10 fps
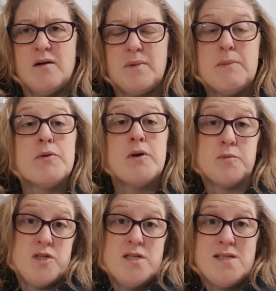people the
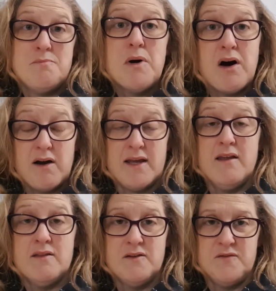opportunity to buy
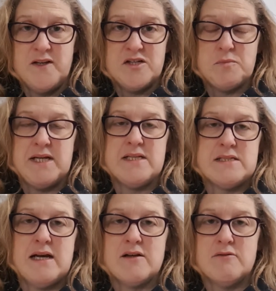the finished
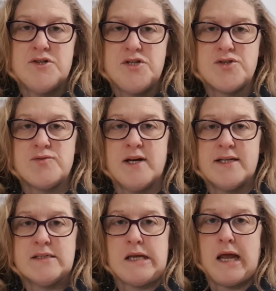piece at a reduced
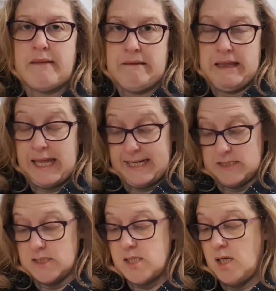rate at the
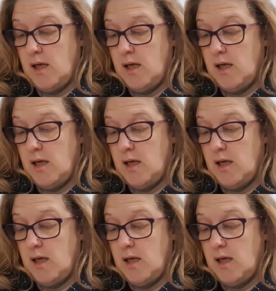end.